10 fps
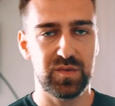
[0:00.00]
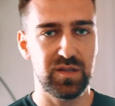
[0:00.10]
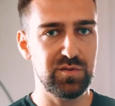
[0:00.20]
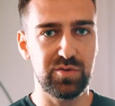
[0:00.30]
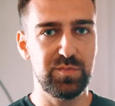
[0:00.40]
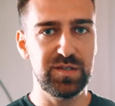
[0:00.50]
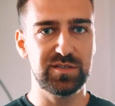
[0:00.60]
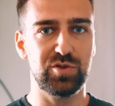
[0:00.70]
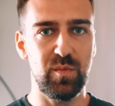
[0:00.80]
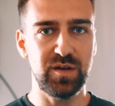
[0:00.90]
then you'll be
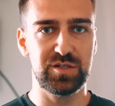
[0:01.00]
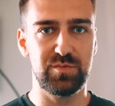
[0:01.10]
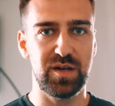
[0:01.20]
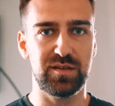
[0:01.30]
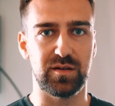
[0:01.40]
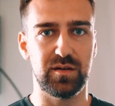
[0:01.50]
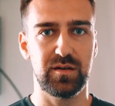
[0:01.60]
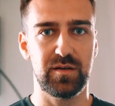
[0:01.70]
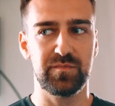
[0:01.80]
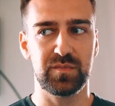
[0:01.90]
so much better
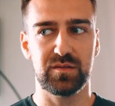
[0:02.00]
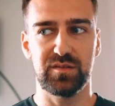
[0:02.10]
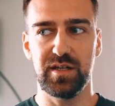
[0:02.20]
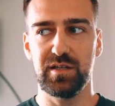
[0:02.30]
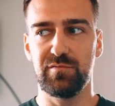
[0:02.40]
than